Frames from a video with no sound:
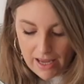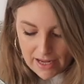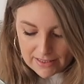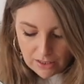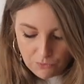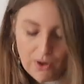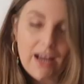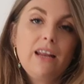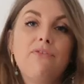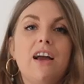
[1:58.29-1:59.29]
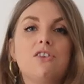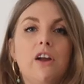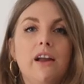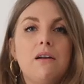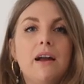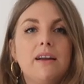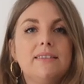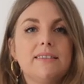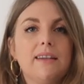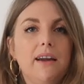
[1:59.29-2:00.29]
It's really flattering
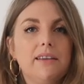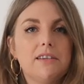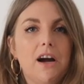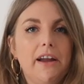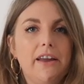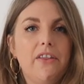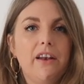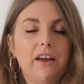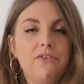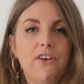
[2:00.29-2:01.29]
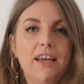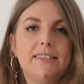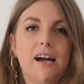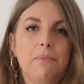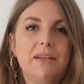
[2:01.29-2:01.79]
because it's like tight and then like flicks out,